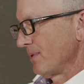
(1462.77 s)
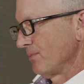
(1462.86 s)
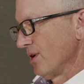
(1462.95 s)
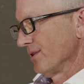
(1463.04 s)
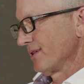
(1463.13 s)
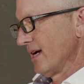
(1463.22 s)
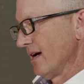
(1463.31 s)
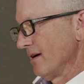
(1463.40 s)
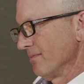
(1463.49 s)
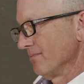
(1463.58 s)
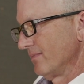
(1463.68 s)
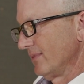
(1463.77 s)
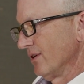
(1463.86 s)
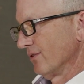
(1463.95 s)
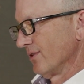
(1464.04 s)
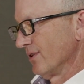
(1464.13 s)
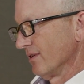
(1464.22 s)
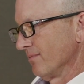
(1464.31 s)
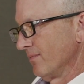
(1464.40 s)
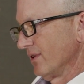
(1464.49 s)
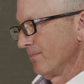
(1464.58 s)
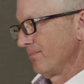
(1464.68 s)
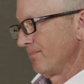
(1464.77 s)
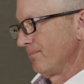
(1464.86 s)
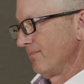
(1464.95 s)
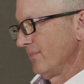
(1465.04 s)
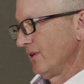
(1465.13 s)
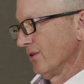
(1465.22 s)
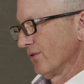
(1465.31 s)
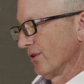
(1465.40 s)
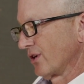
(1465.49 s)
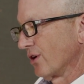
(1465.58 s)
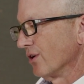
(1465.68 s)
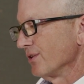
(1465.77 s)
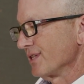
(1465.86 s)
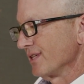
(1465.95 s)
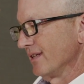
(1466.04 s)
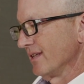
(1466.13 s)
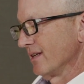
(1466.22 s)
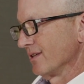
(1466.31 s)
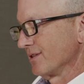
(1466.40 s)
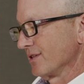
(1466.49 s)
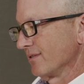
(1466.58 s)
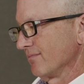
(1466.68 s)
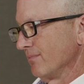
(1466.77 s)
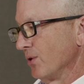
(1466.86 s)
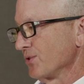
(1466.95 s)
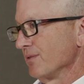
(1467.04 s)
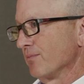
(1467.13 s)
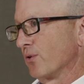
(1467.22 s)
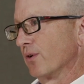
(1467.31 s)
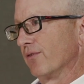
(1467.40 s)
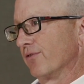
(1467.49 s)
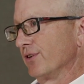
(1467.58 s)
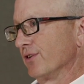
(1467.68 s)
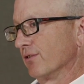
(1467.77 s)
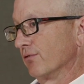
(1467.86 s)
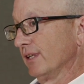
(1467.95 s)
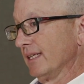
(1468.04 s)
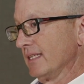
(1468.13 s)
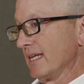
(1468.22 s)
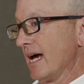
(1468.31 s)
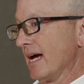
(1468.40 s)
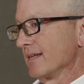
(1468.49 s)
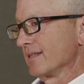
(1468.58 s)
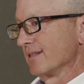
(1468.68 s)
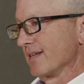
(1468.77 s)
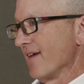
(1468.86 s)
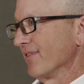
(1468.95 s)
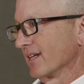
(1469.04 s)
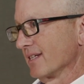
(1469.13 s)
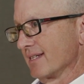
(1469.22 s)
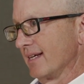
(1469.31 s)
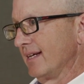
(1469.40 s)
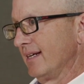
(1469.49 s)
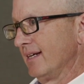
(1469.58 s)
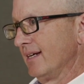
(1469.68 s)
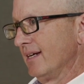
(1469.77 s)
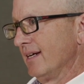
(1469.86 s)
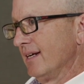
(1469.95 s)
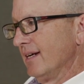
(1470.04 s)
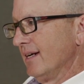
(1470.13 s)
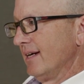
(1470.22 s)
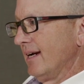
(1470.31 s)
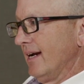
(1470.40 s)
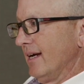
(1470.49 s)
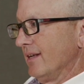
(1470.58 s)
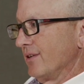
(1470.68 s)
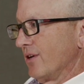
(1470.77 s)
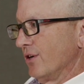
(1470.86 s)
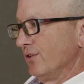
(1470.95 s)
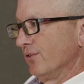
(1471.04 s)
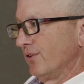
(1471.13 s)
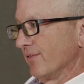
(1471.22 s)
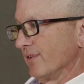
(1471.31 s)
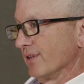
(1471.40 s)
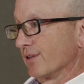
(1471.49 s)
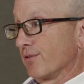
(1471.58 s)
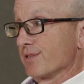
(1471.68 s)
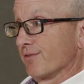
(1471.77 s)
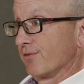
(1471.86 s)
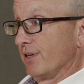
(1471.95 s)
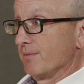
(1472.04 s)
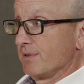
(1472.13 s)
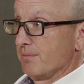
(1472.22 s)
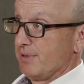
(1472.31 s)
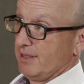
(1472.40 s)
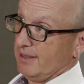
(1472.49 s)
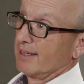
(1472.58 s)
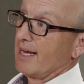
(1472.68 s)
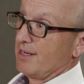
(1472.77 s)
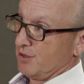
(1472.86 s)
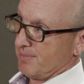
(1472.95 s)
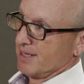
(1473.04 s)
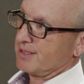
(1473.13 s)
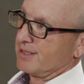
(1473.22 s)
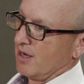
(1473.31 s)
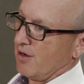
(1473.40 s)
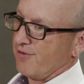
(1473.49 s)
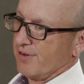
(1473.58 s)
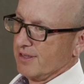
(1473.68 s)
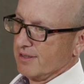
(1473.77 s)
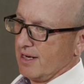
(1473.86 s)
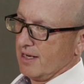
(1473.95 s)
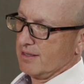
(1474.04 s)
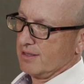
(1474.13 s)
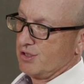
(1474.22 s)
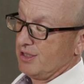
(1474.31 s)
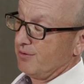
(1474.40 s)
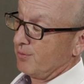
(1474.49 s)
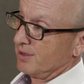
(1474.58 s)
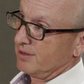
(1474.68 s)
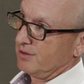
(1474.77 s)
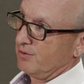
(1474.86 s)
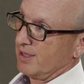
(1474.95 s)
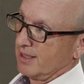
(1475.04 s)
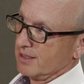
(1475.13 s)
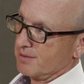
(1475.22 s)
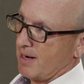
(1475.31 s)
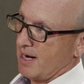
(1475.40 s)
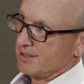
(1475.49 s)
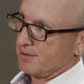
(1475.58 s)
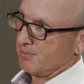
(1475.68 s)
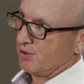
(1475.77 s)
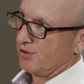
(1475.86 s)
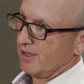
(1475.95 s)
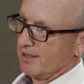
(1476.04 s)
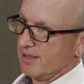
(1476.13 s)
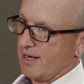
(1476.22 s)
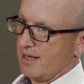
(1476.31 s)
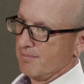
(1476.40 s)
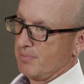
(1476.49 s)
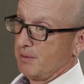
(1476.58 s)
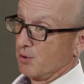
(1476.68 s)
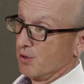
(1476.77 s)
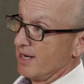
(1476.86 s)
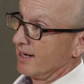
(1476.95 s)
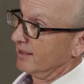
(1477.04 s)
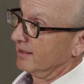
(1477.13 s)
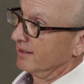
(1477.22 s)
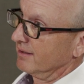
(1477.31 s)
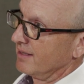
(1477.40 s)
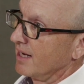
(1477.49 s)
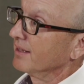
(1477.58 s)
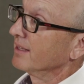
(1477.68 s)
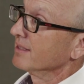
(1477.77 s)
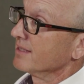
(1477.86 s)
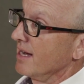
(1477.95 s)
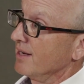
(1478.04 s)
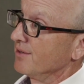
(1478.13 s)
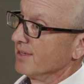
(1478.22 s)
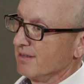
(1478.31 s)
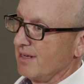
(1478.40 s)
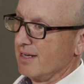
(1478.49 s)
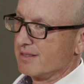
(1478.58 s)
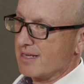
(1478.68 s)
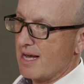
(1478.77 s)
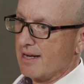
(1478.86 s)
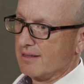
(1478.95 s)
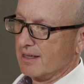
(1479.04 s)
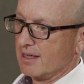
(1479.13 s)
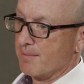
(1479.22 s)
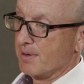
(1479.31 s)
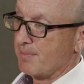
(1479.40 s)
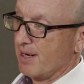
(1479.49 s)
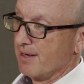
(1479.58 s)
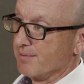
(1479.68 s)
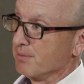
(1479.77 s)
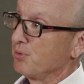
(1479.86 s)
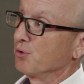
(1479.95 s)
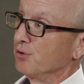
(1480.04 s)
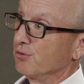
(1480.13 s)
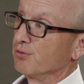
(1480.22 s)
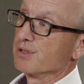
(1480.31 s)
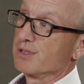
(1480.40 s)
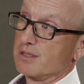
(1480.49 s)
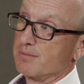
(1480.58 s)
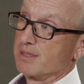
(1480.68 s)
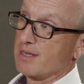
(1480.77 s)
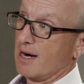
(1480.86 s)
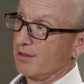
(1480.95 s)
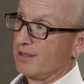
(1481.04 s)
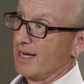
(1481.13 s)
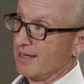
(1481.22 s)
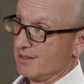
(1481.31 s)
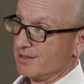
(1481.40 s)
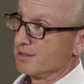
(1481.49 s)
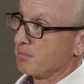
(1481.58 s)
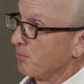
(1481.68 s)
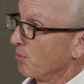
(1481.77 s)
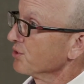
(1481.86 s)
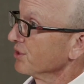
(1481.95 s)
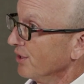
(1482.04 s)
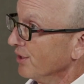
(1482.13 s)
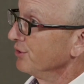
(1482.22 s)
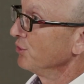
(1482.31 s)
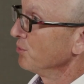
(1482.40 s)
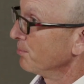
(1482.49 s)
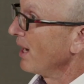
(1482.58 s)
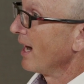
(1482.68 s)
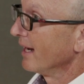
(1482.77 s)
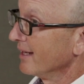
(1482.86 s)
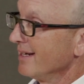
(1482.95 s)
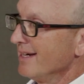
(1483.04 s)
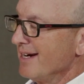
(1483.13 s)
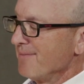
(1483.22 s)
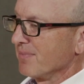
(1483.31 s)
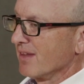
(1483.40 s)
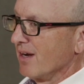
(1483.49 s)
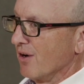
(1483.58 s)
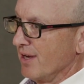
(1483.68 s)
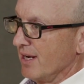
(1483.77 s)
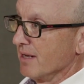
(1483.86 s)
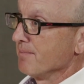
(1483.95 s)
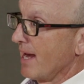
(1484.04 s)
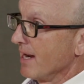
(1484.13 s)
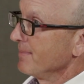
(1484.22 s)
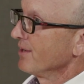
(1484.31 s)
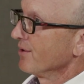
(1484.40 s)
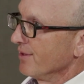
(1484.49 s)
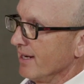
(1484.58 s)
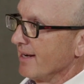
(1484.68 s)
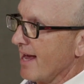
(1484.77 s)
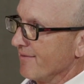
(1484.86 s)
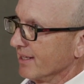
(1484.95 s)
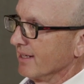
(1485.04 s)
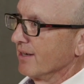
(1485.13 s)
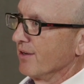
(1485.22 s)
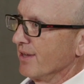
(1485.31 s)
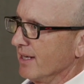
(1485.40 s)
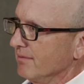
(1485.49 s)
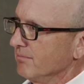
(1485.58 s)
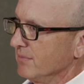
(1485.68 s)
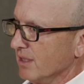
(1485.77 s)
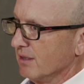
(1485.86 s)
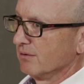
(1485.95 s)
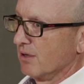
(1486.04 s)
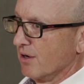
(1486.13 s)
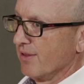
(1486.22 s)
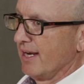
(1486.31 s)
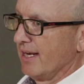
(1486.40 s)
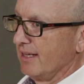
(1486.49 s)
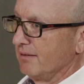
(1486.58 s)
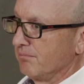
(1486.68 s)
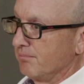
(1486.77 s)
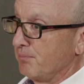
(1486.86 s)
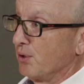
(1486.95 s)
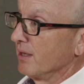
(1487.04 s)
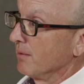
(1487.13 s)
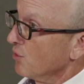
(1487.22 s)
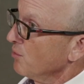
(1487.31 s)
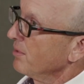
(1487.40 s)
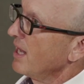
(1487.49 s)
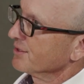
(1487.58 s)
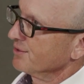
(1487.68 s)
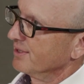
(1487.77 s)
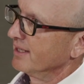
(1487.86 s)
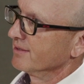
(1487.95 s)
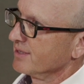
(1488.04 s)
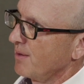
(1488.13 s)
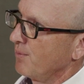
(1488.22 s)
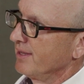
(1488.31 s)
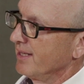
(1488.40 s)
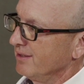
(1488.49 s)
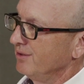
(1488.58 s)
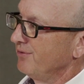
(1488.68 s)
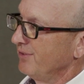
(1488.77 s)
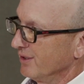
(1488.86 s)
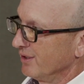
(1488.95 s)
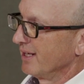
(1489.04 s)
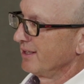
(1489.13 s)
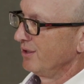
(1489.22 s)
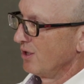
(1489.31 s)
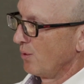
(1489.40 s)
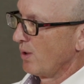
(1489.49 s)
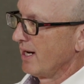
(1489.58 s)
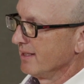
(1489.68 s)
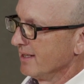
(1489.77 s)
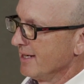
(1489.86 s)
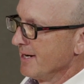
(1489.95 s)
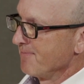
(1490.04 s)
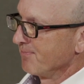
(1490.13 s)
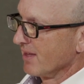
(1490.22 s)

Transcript: I tell people all the time, the currency that is most important for you to really test is advocacy. And are you given the degrees of freedom to be, again, your best self, and achieve what you think is possible, and people are knocking things down, and it's not incumbent upon them to pull you through the system entirely. That is disproportionately on you. But are they an impediment, or are they an advocate? Are they are they putting up roadblocks? Are they someone that you feel like, you know what,